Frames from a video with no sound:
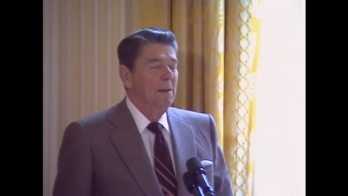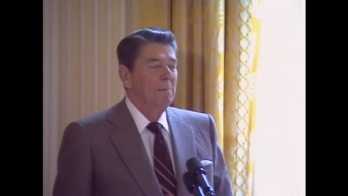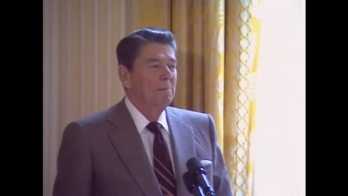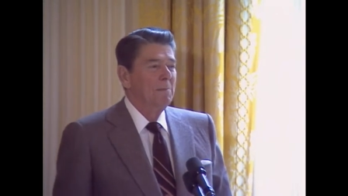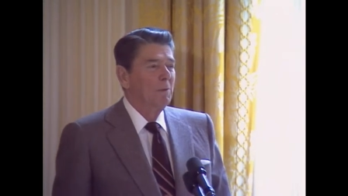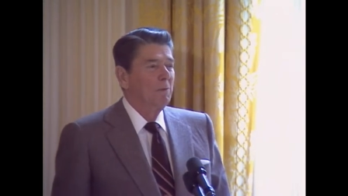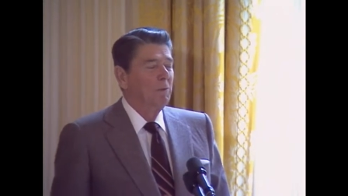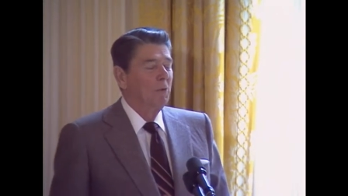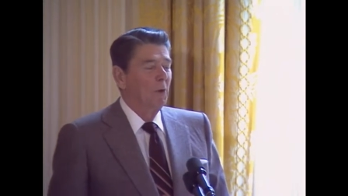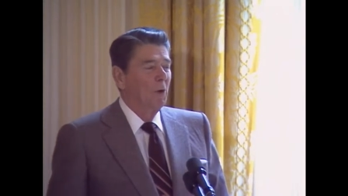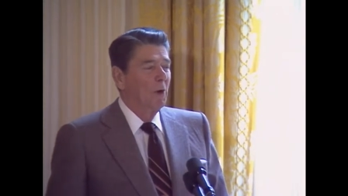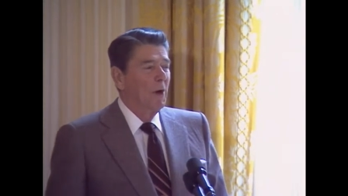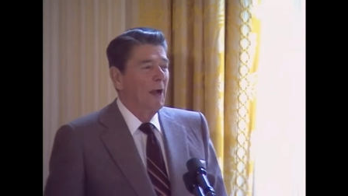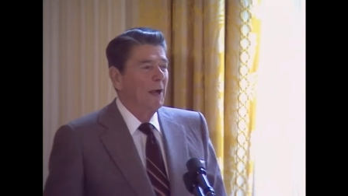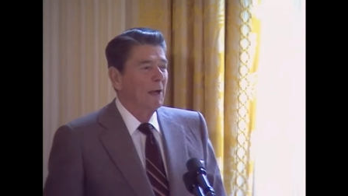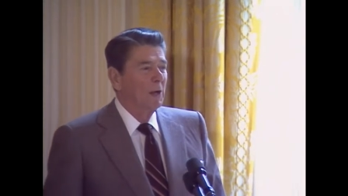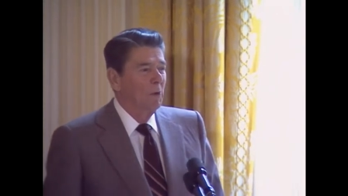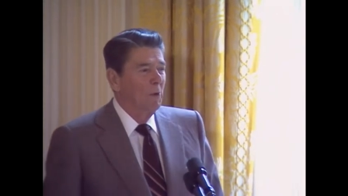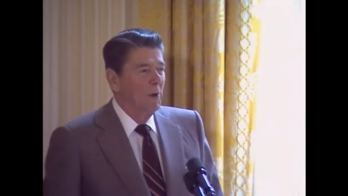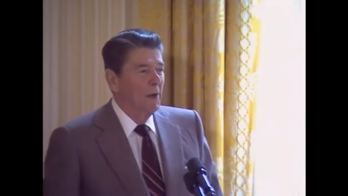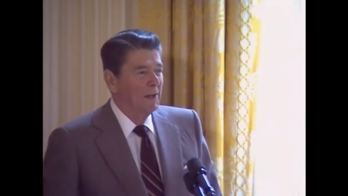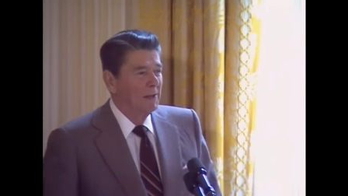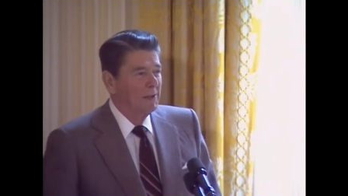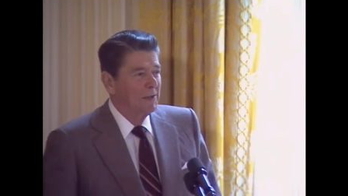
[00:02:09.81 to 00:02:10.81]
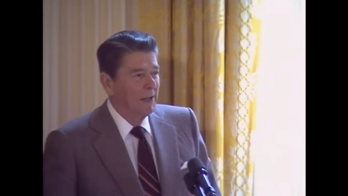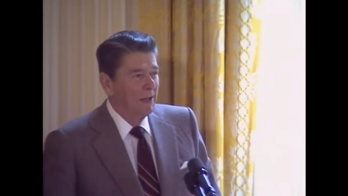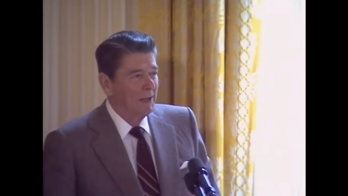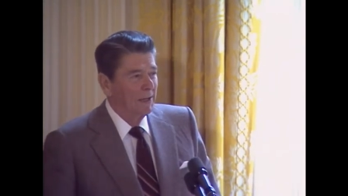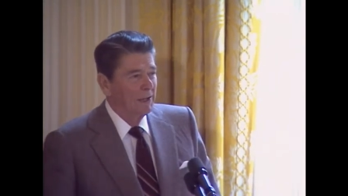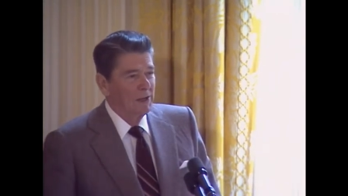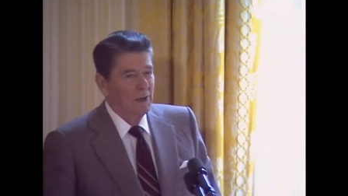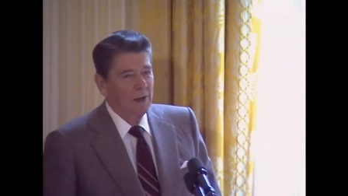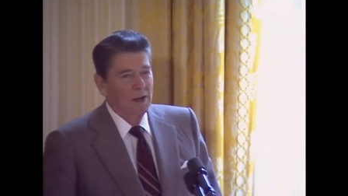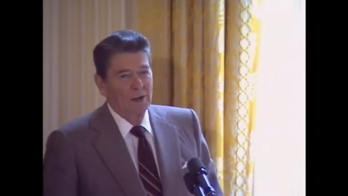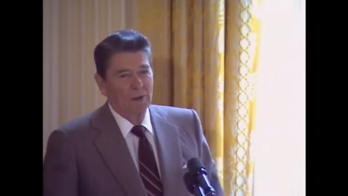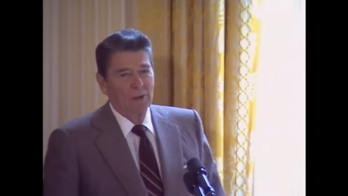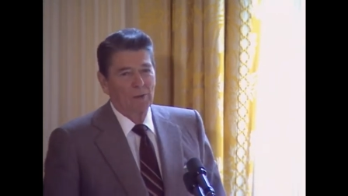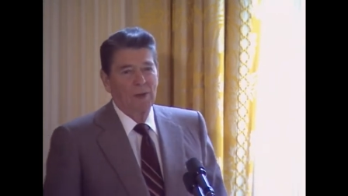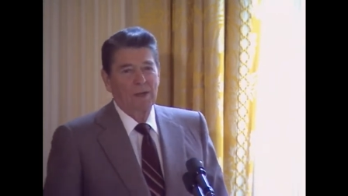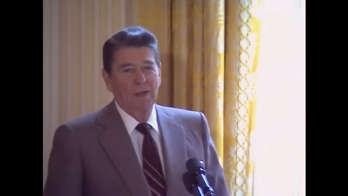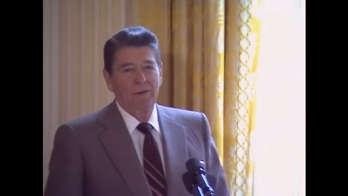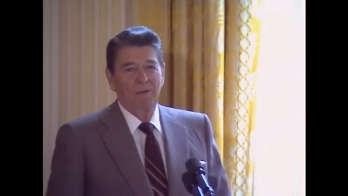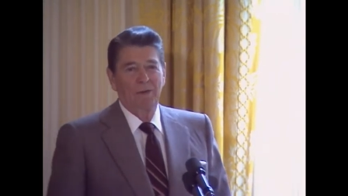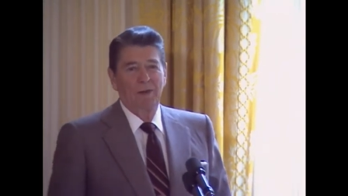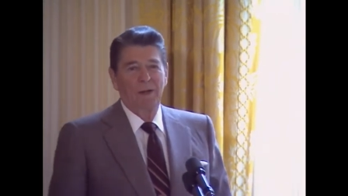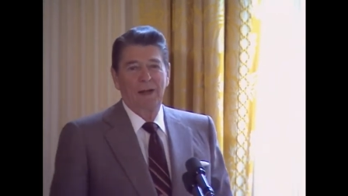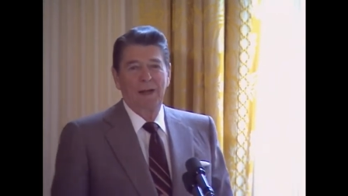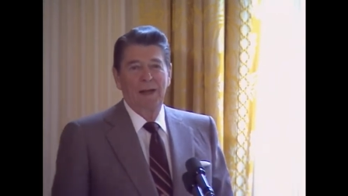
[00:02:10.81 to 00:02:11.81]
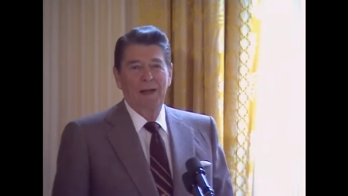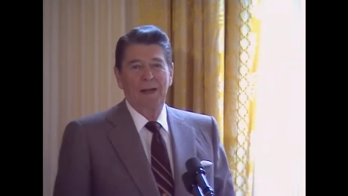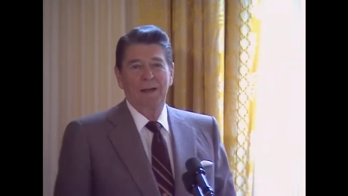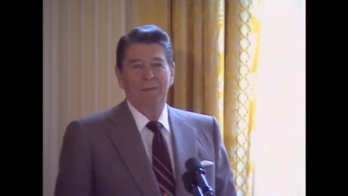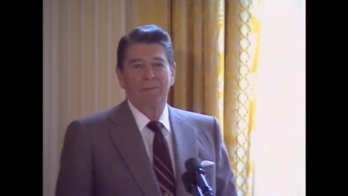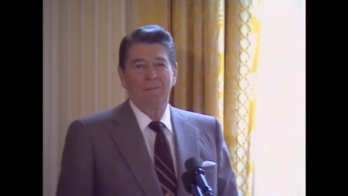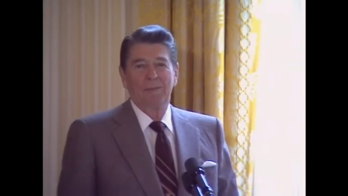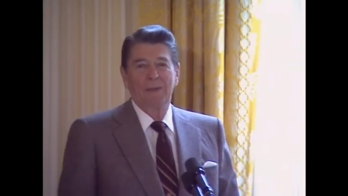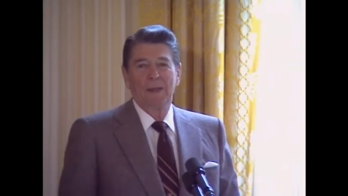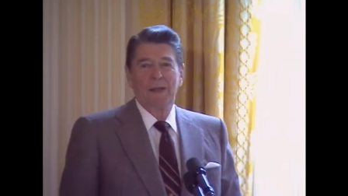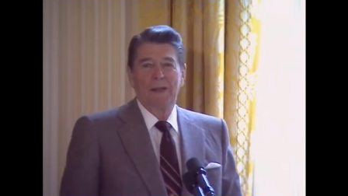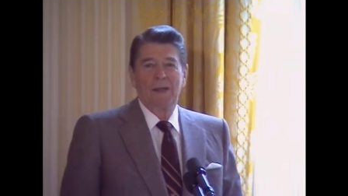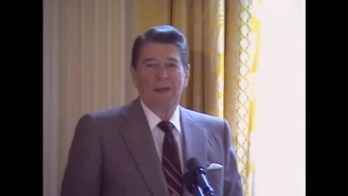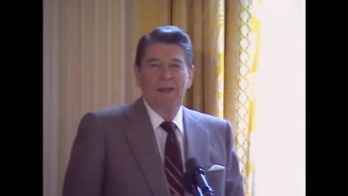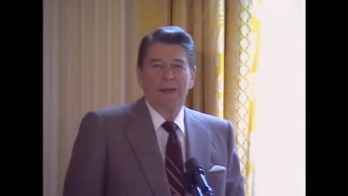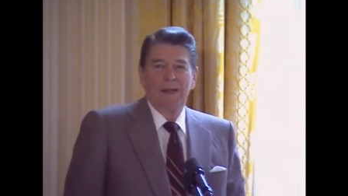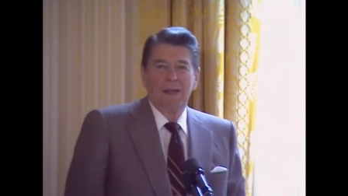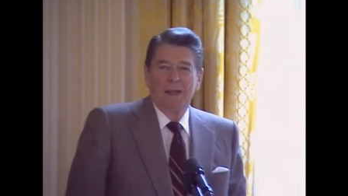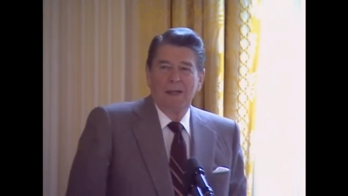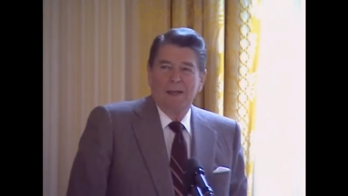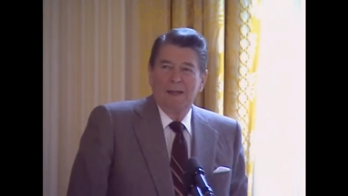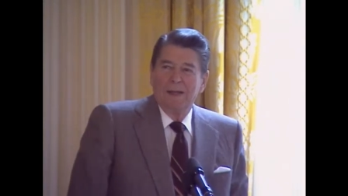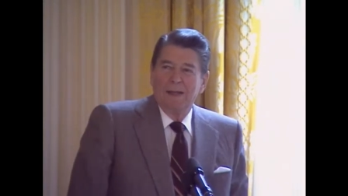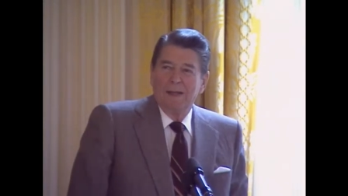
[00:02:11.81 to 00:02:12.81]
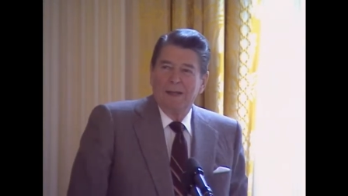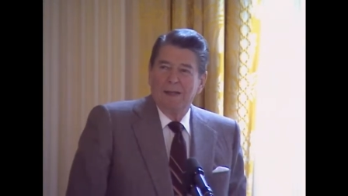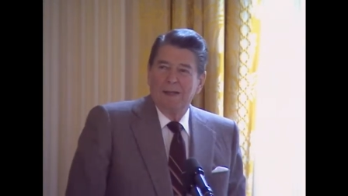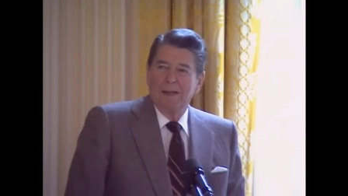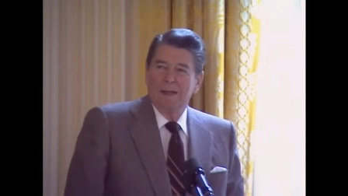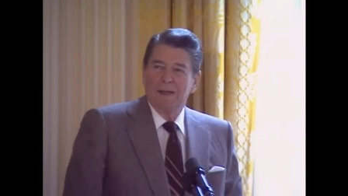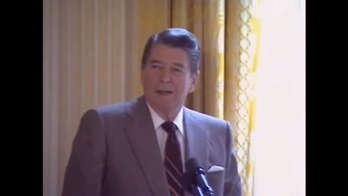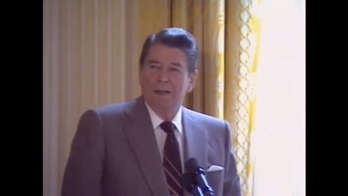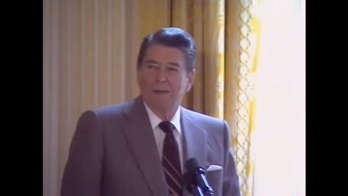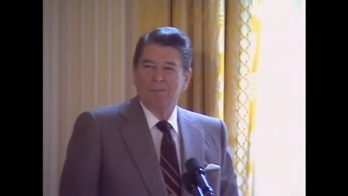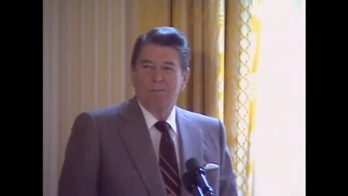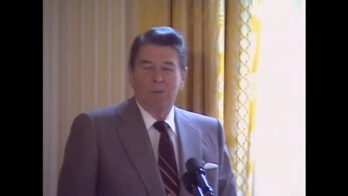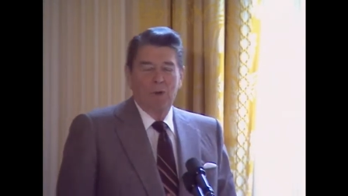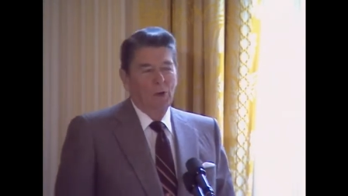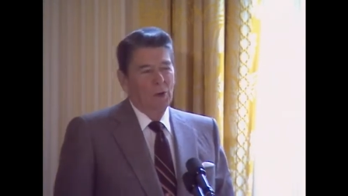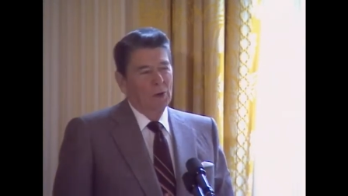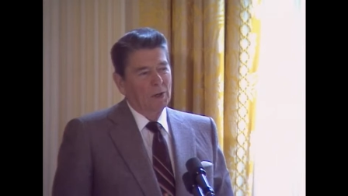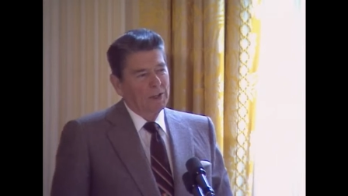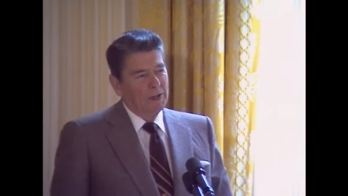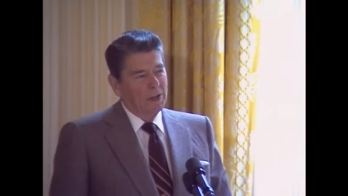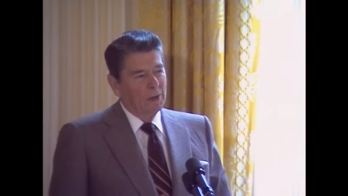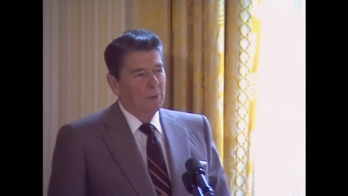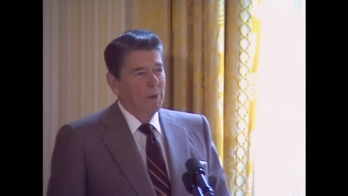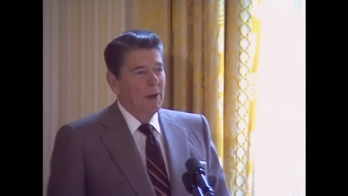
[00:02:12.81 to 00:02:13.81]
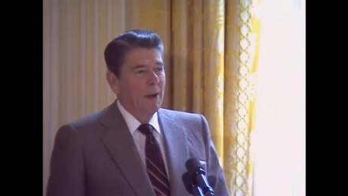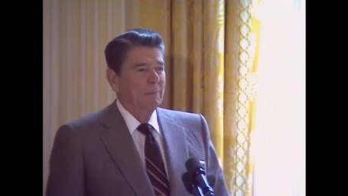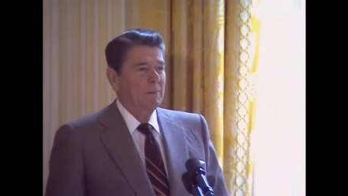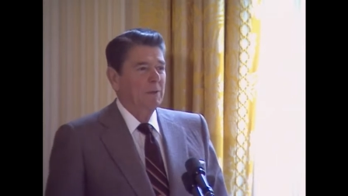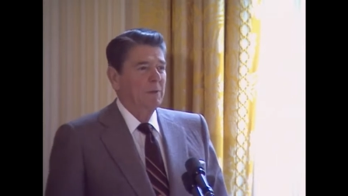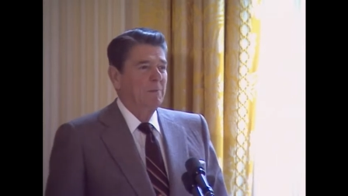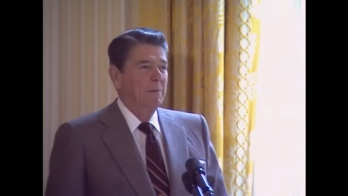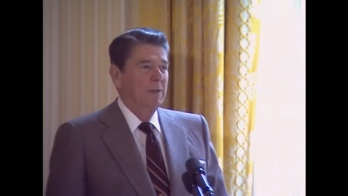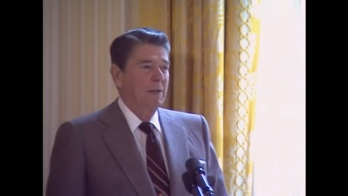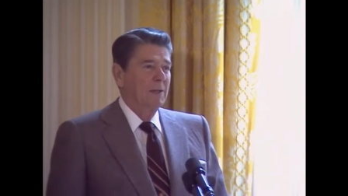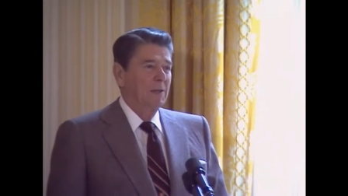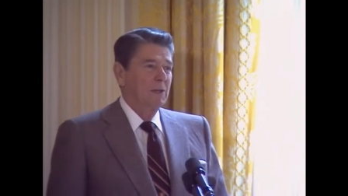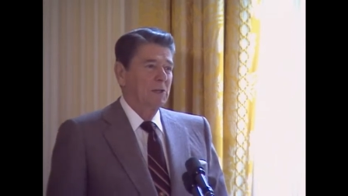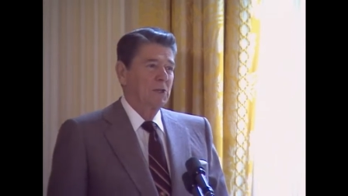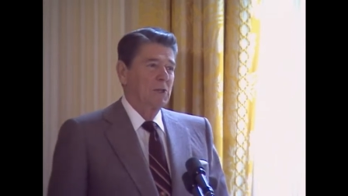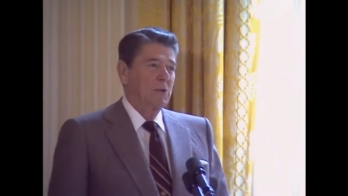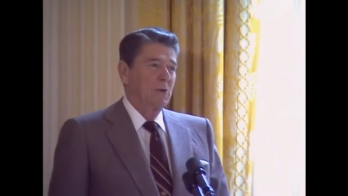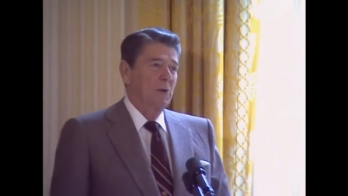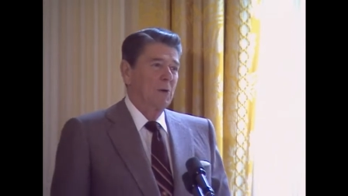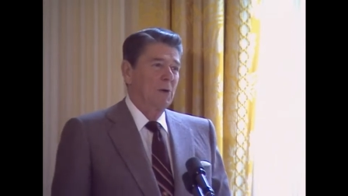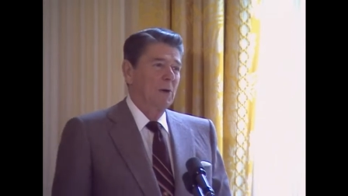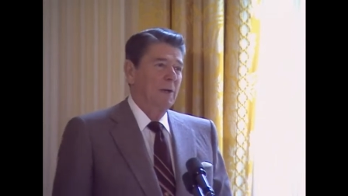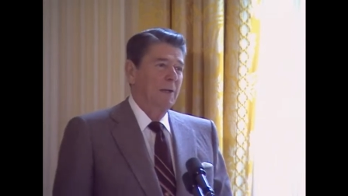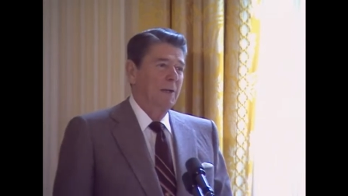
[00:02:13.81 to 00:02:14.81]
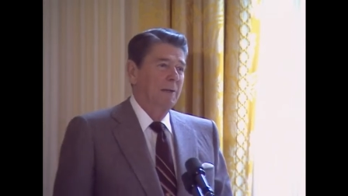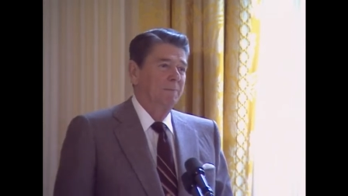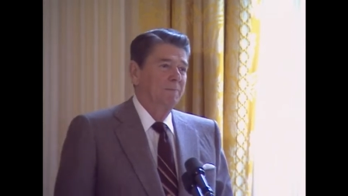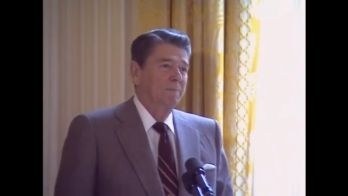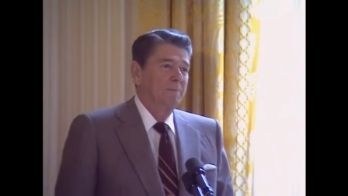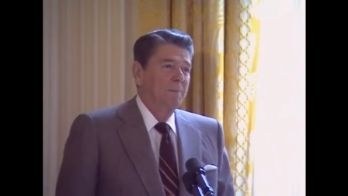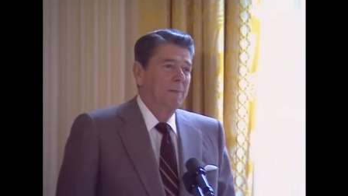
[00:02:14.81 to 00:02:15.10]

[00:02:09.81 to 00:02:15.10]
before I go on telling you how grateful I am, Paul interrupted me in a story,